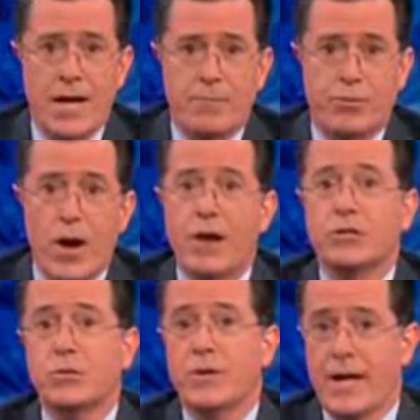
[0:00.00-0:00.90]
I am
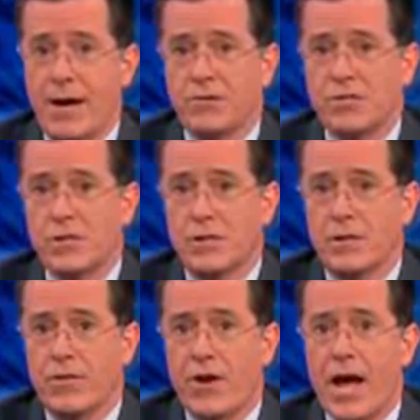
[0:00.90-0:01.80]
proud to announce
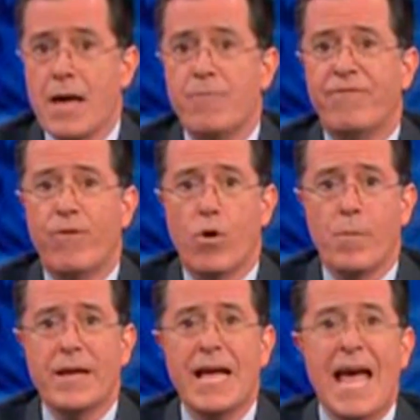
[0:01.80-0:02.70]
that I am
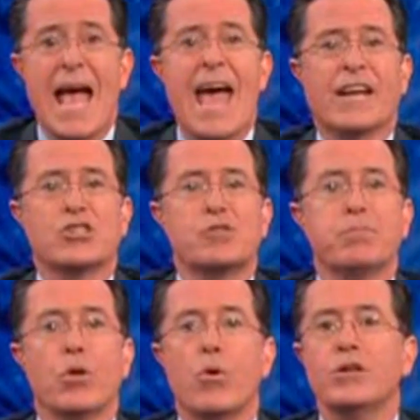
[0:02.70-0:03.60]
forming an
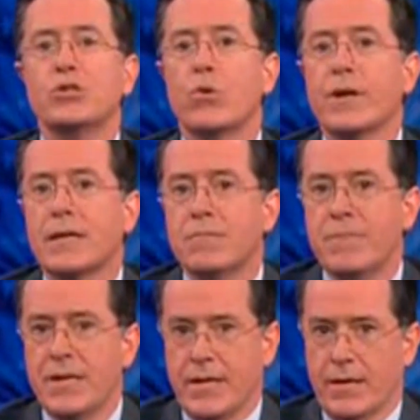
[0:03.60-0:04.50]
exploratory
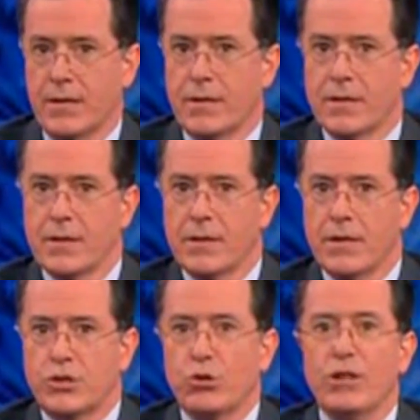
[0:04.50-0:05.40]
committee
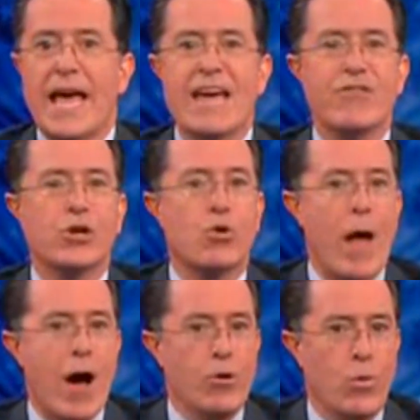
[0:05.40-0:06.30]
to lay the
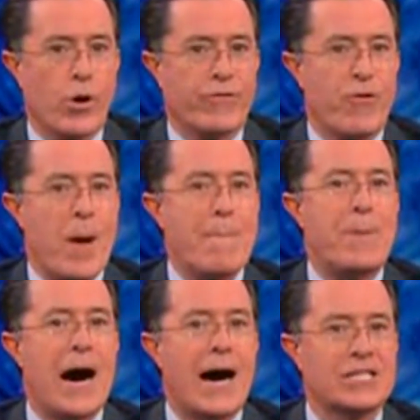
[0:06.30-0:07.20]
groundwork for my
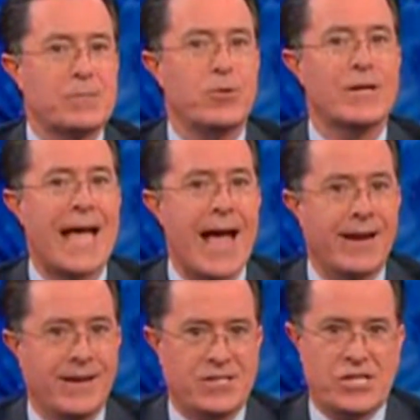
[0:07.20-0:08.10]
possible
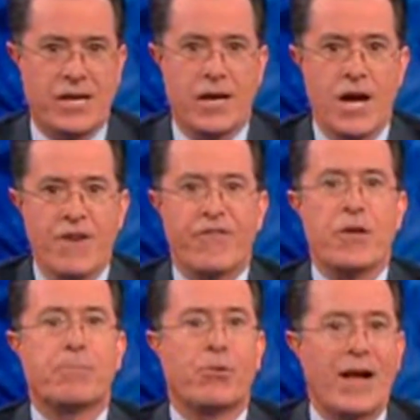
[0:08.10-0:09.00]
candidacy for
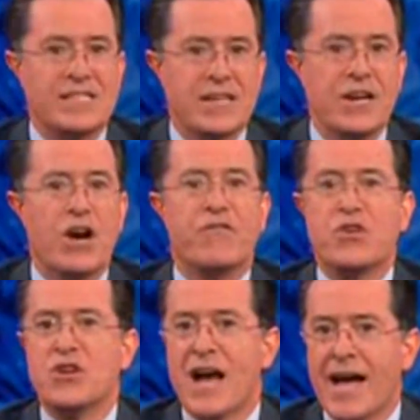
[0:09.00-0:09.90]
the President of the
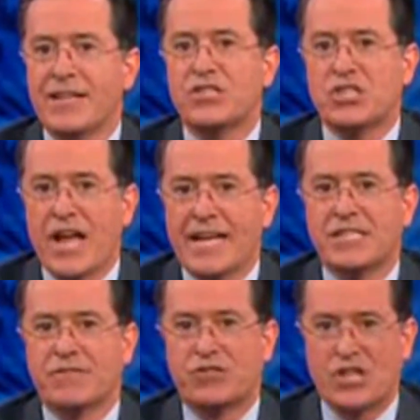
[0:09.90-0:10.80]
United
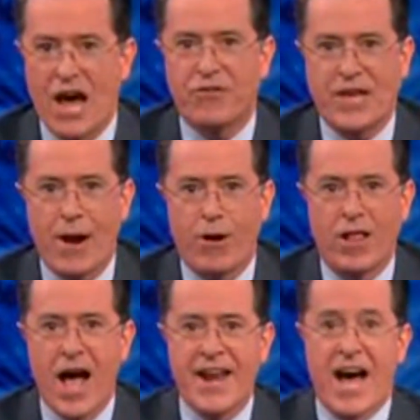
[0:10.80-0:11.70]
States of South
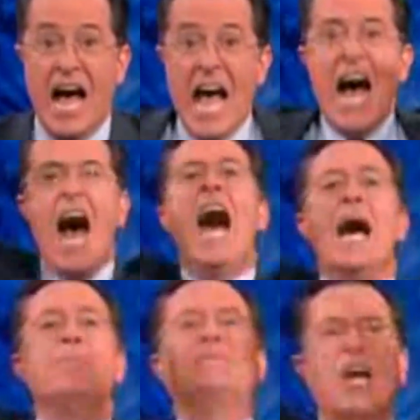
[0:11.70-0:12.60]
Carolina.
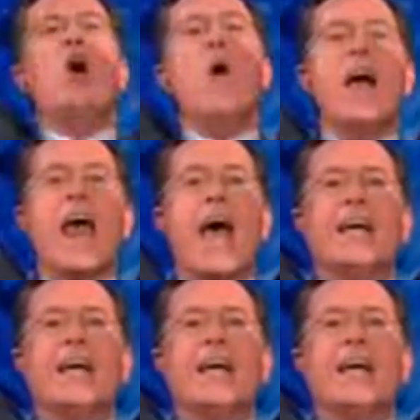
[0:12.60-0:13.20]
I'm doing